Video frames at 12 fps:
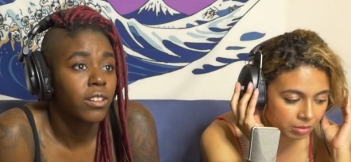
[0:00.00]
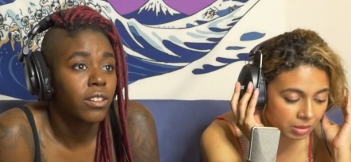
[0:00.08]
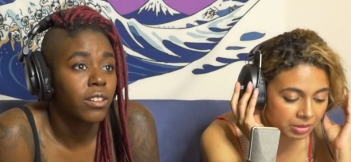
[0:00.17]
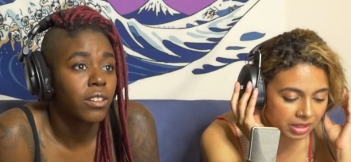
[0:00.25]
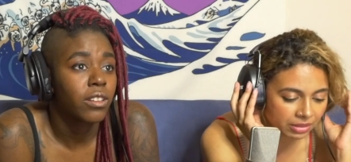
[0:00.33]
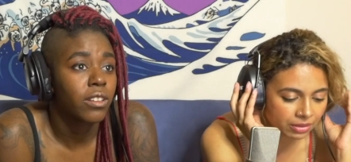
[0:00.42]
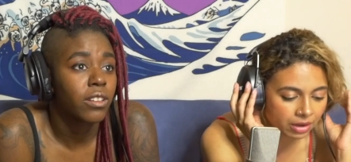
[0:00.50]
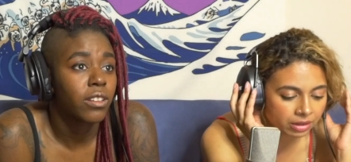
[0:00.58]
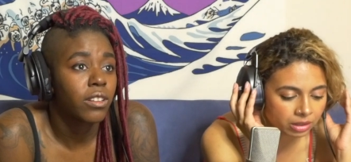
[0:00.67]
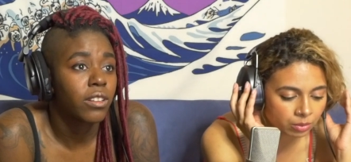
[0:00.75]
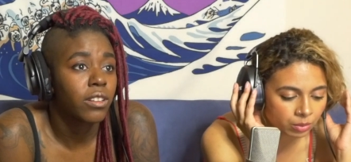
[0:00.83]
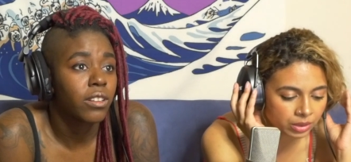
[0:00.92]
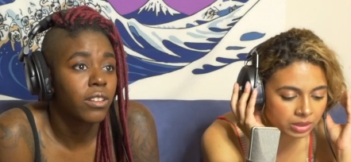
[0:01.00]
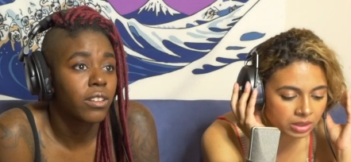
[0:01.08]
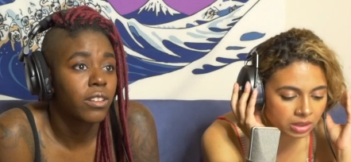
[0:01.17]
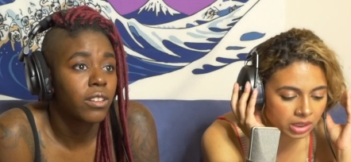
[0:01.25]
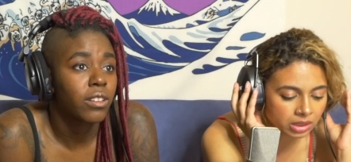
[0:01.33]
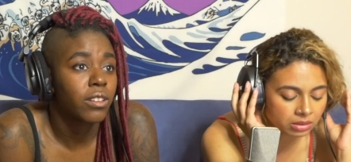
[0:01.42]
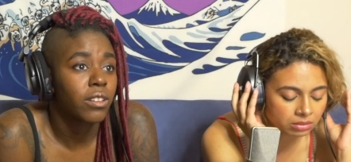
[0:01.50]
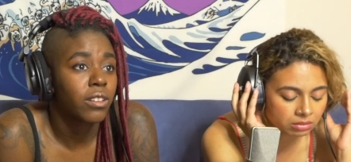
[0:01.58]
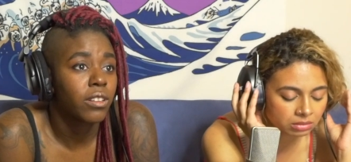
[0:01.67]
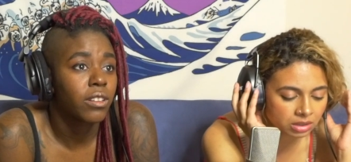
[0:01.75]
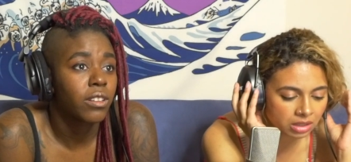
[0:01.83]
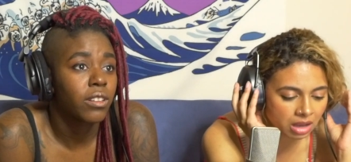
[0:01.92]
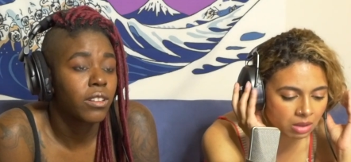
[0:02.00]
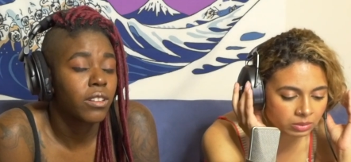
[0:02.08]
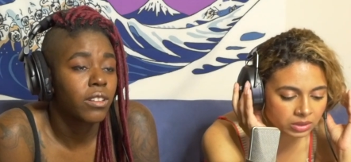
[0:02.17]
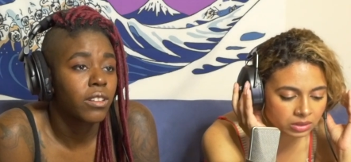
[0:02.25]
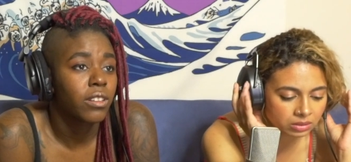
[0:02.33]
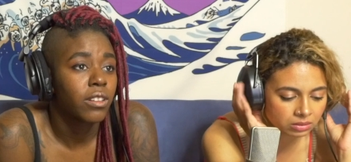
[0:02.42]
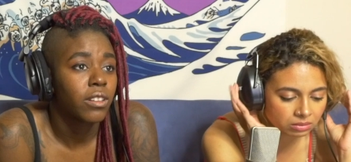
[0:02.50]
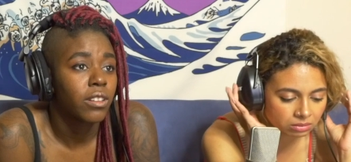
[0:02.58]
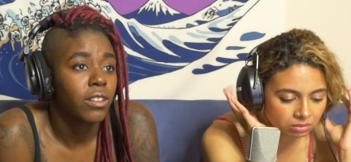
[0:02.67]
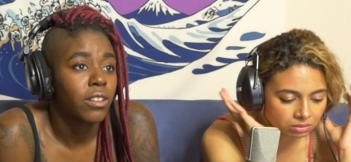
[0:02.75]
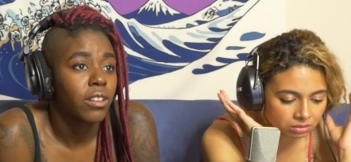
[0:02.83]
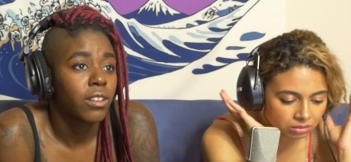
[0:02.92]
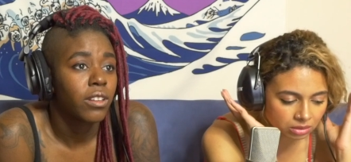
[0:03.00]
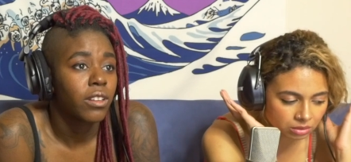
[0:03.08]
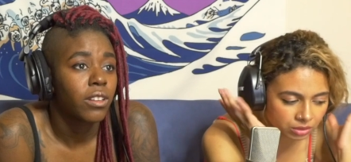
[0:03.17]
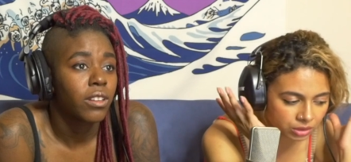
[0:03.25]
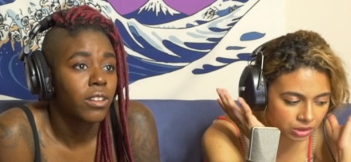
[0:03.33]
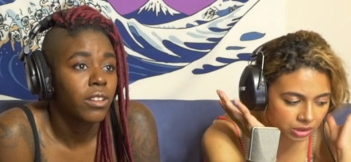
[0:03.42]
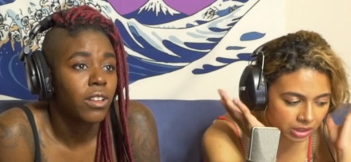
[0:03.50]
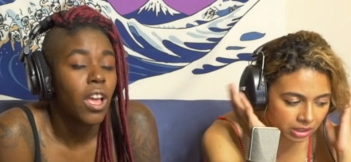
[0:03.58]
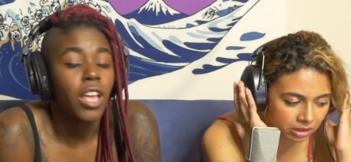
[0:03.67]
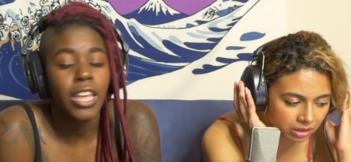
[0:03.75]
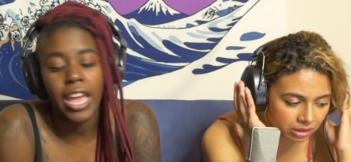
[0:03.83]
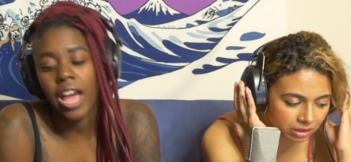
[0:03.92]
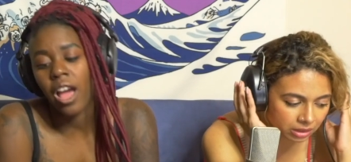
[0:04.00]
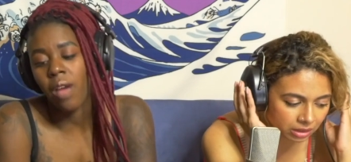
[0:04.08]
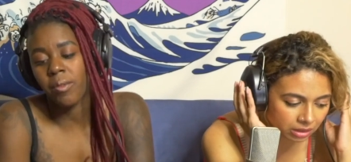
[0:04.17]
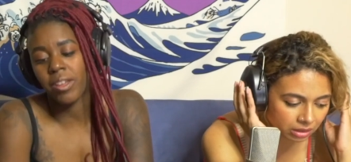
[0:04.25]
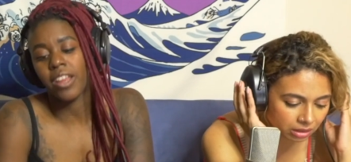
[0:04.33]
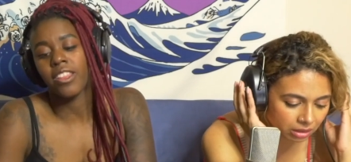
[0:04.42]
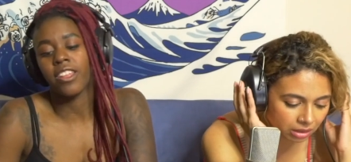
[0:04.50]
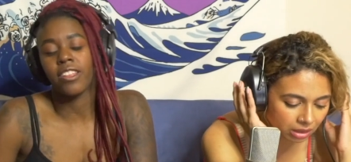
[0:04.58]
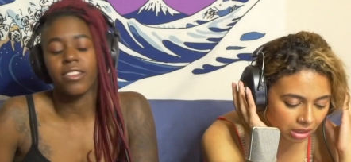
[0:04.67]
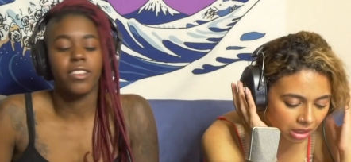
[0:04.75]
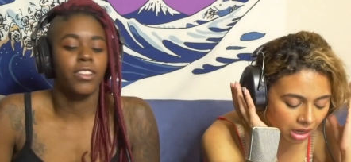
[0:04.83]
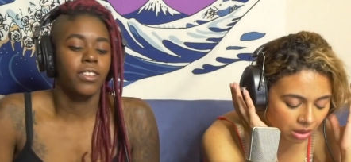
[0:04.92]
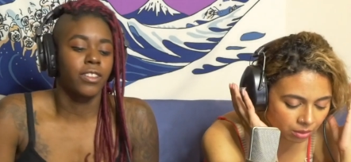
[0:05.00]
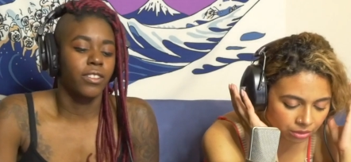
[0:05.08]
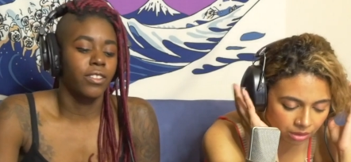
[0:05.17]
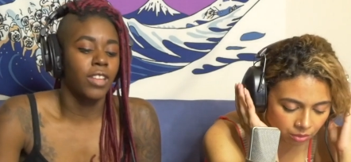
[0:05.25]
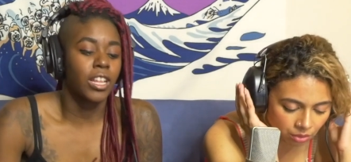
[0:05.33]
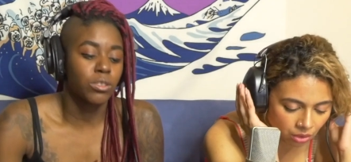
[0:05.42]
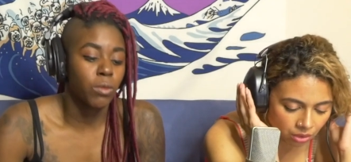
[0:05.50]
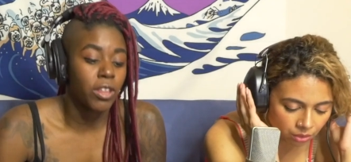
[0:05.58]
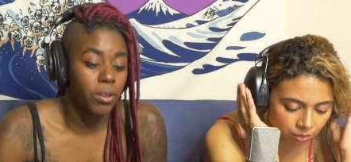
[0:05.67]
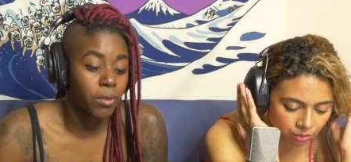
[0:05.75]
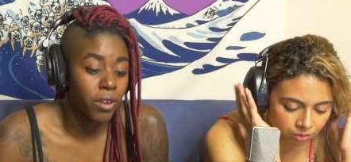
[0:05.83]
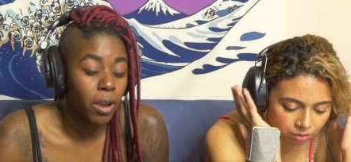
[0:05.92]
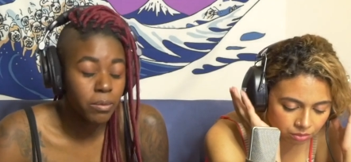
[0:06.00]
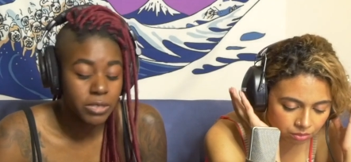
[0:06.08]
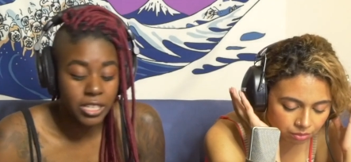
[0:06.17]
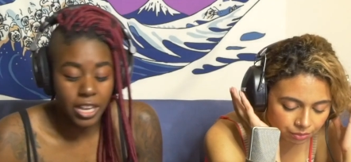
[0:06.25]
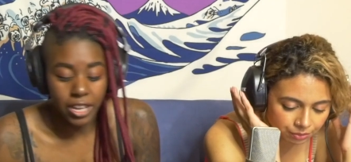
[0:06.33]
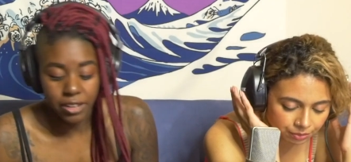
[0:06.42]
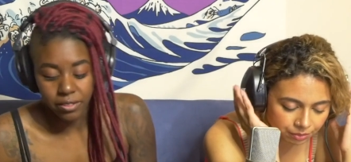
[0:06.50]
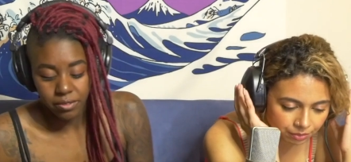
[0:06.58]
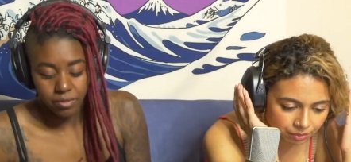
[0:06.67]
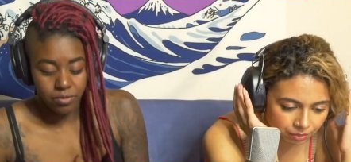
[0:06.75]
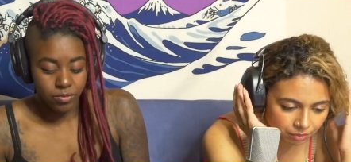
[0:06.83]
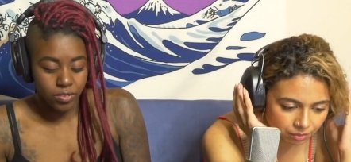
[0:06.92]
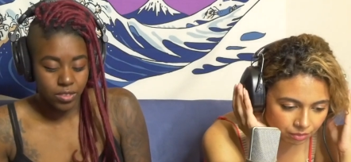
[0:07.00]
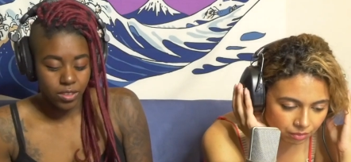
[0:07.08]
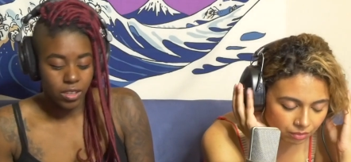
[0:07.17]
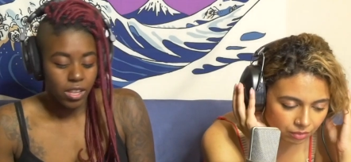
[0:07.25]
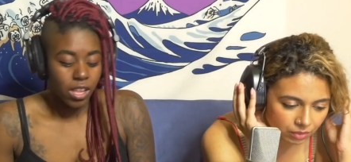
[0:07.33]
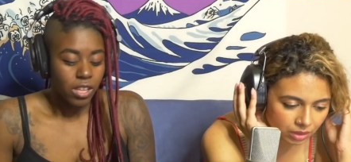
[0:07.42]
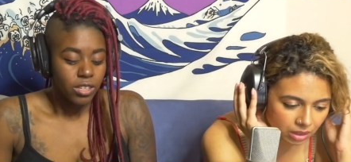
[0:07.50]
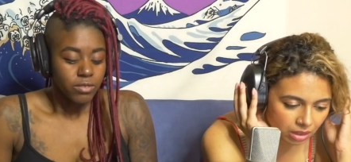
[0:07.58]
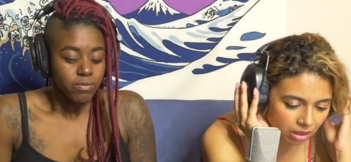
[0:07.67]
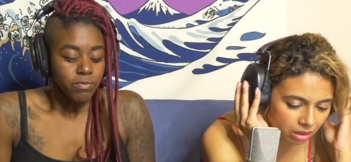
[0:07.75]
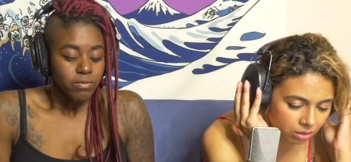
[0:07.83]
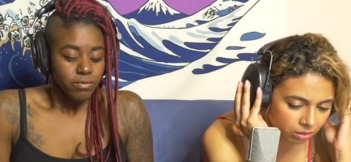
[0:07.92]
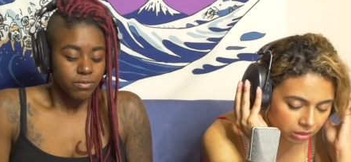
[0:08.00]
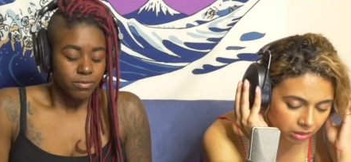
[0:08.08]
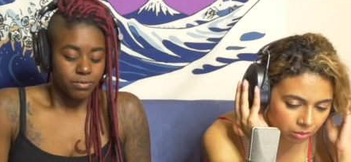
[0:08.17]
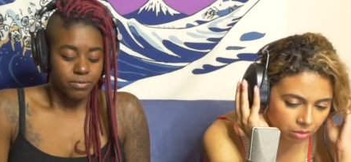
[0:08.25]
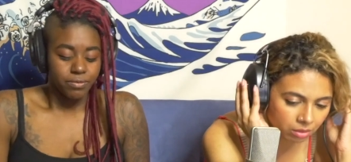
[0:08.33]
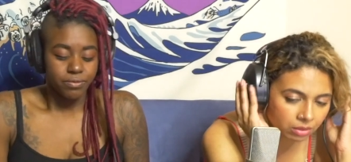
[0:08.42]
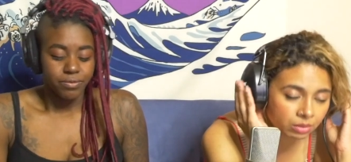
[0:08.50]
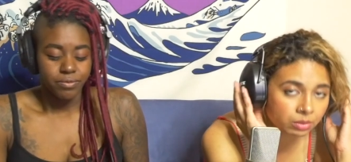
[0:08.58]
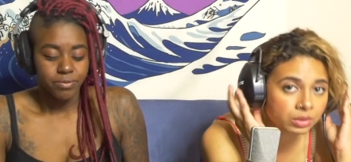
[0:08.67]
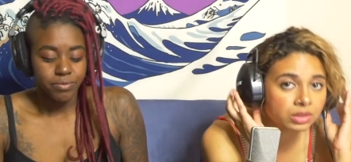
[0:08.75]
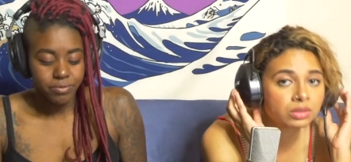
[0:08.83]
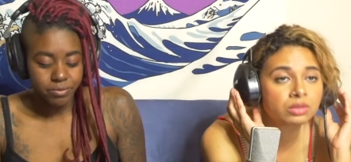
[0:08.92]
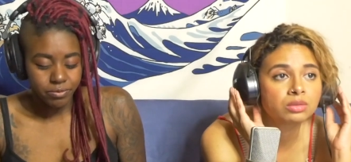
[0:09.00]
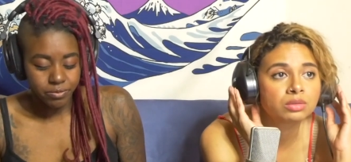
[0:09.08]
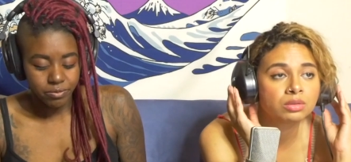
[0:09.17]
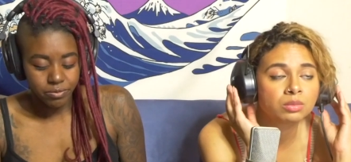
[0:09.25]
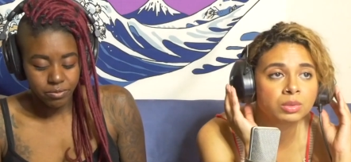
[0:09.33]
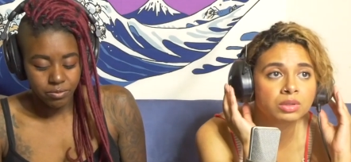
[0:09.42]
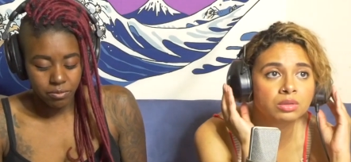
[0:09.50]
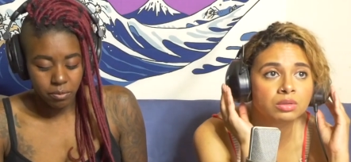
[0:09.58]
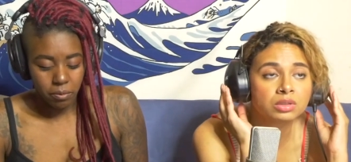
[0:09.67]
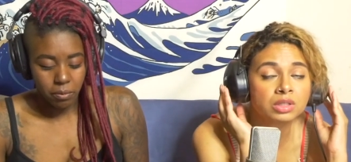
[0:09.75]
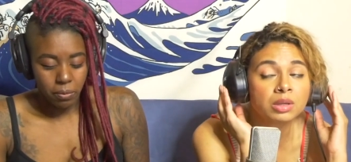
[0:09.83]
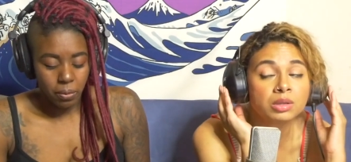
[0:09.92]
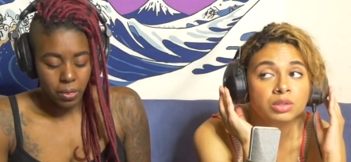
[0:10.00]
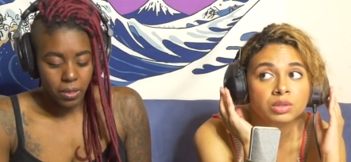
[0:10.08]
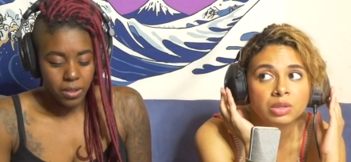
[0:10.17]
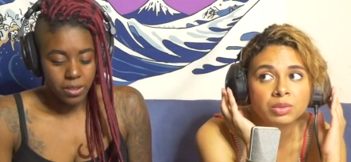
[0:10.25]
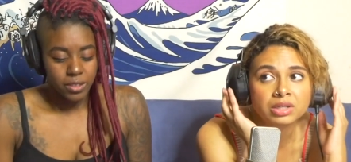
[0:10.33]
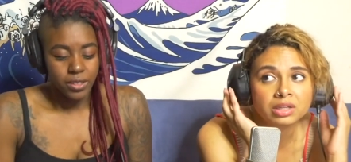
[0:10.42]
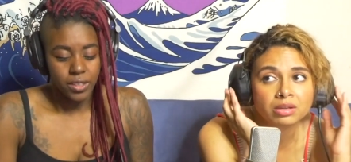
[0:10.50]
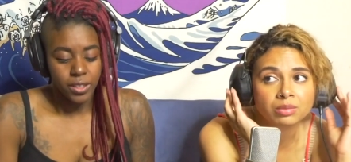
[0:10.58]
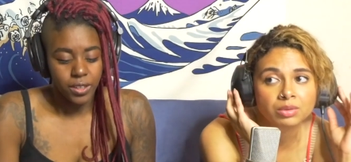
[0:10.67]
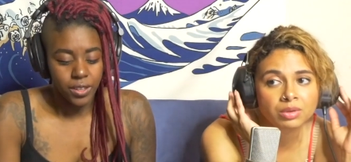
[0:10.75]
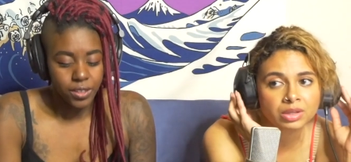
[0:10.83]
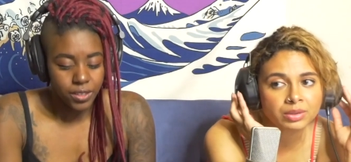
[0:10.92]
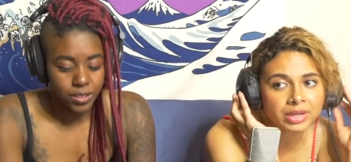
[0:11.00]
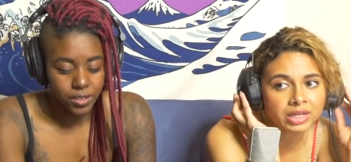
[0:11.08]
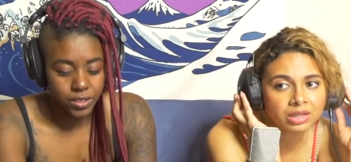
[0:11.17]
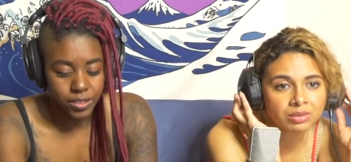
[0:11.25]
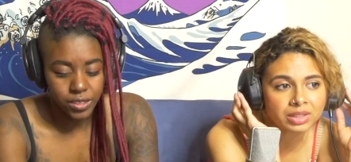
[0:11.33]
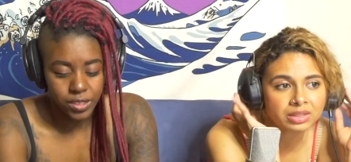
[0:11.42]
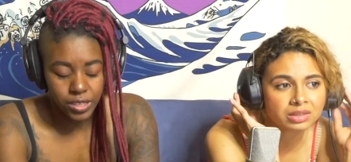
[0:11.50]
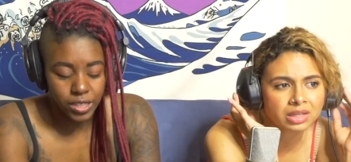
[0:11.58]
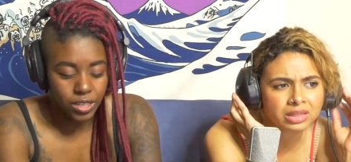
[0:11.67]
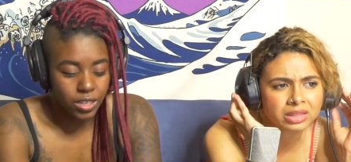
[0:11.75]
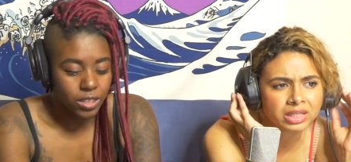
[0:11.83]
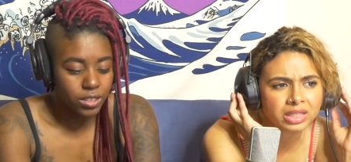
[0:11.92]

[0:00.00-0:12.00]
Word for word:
Speaker 1: maybe they thought he would like denounce the christianity yeah thing. i mean i think and i don't think that's Rollo, why they were
Speaker 2: upset
Speaker 1: yeah i don't think Rollo would would do. So, eh, so they would kill Rollo anyways, I yeah.